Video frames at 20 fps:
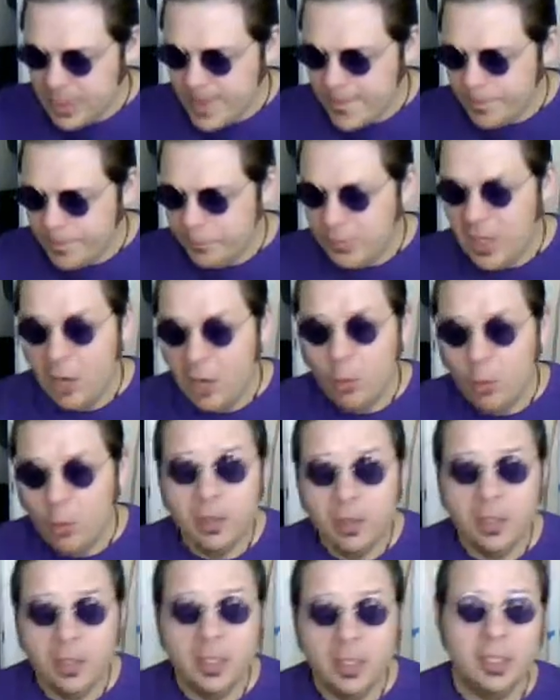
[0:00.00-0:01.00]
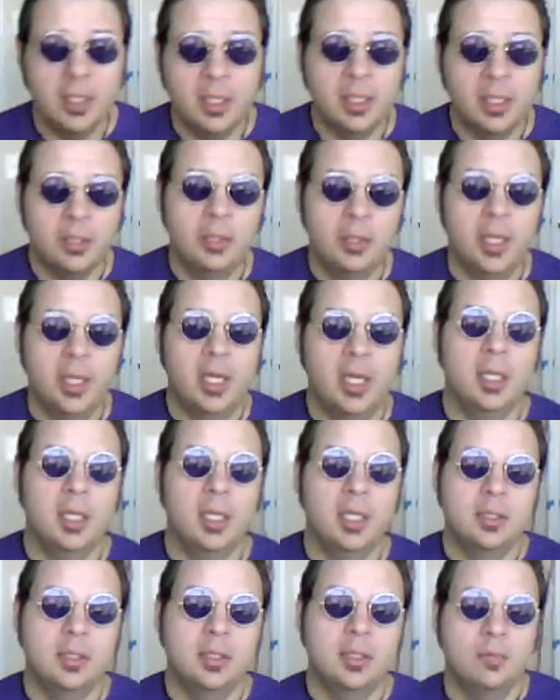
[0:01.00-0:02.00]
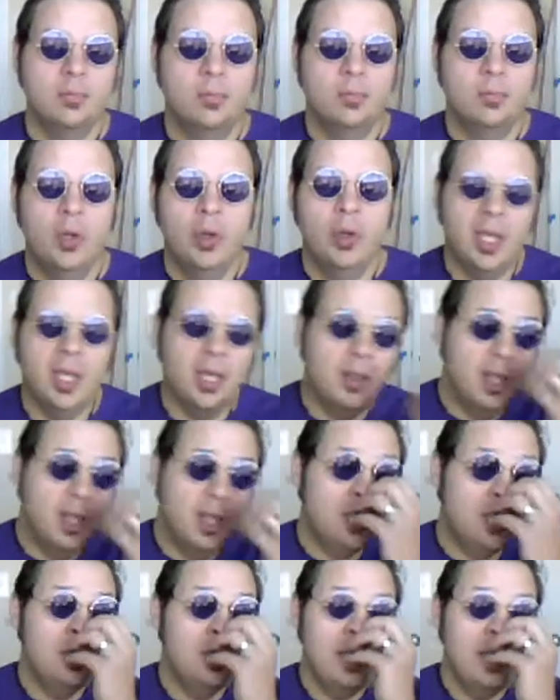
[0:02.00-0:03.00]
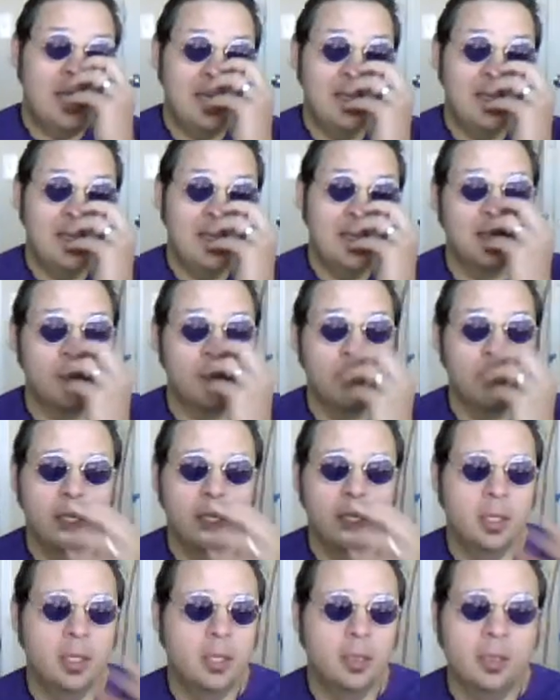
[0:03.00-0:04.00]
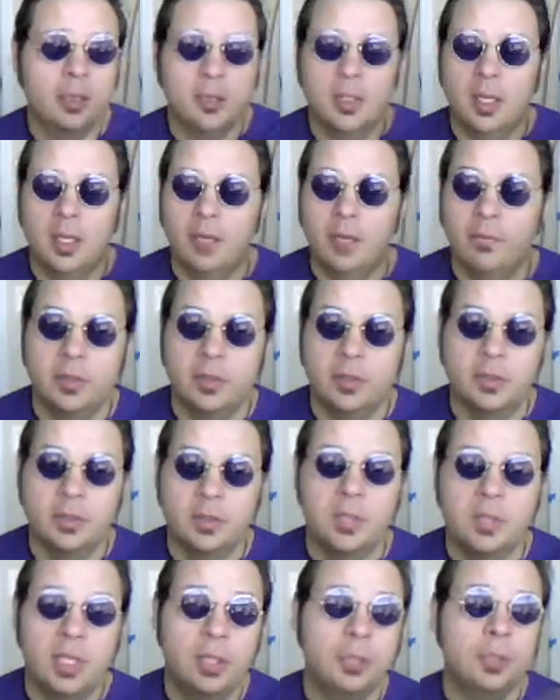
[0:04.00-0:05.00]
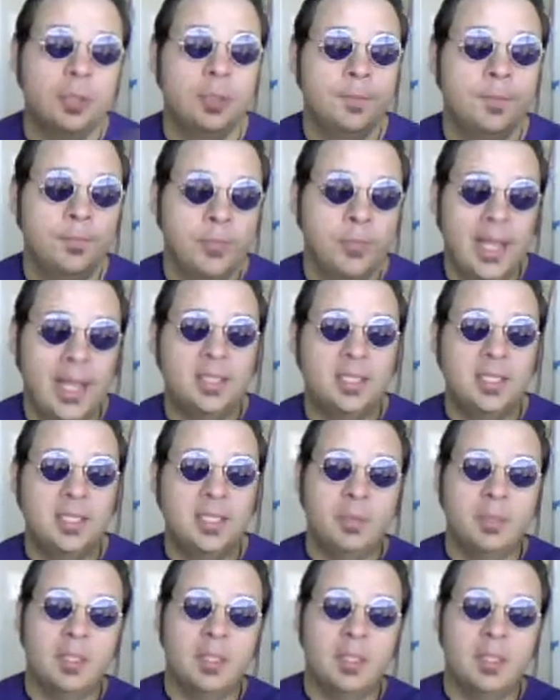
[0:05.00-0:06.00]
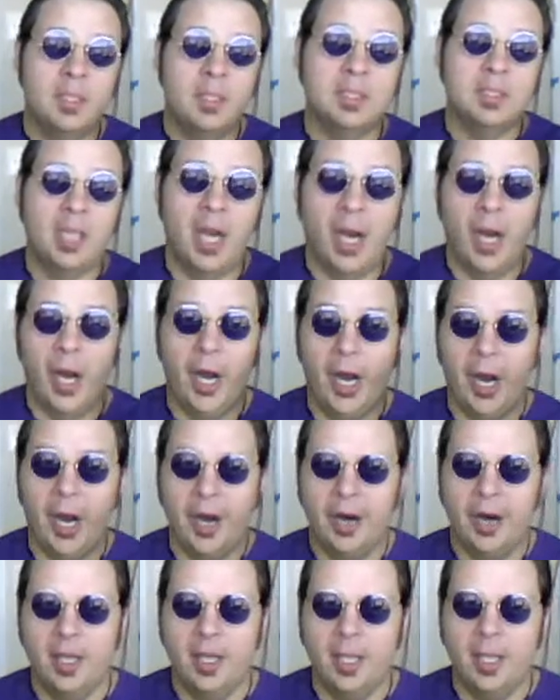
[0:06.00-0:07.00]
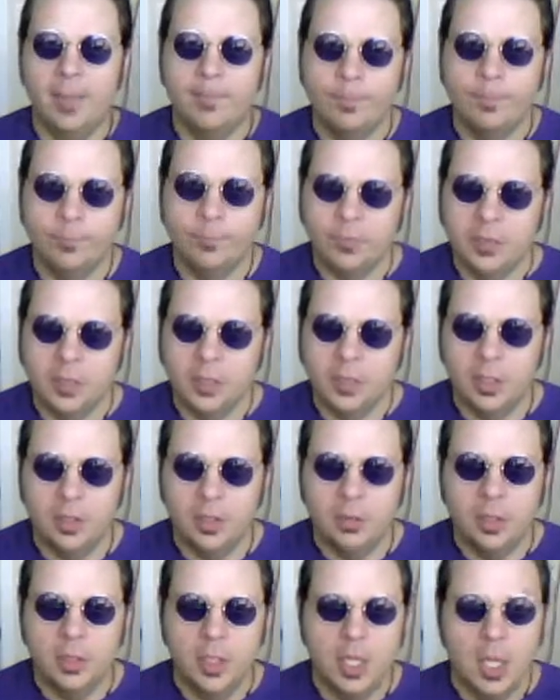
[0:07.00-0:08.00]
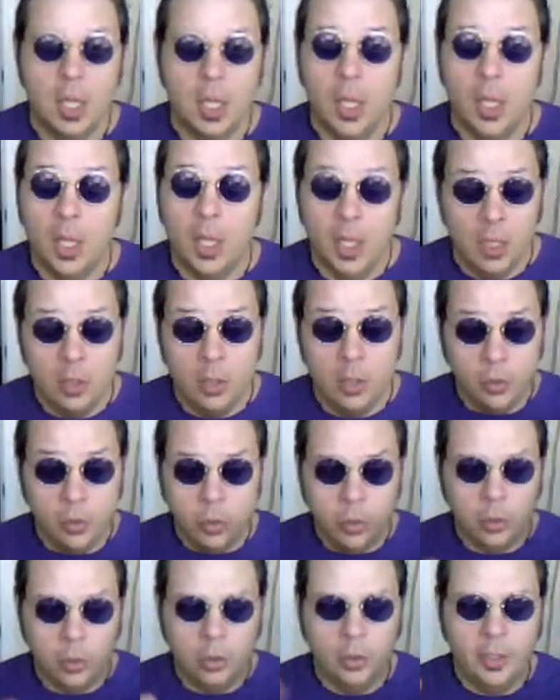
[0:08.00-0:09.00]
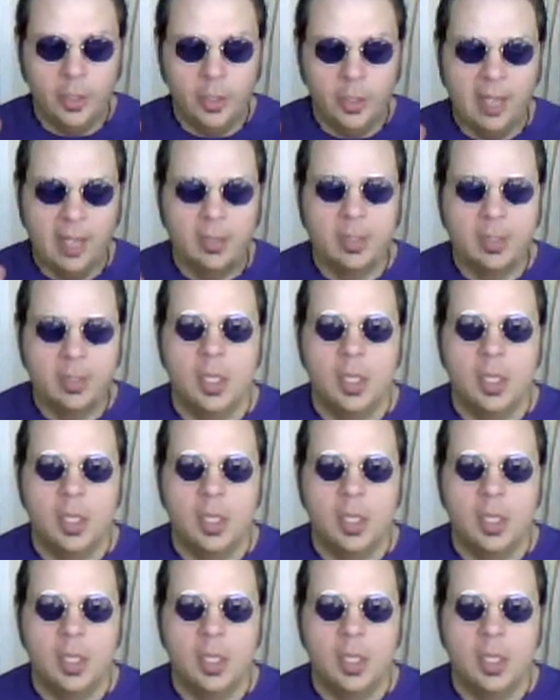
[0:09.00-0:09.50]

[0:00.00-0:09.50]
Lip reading: Now, whether or not they could do that against anybody here in this conference. I'm telling you, that team is scary. So, look out.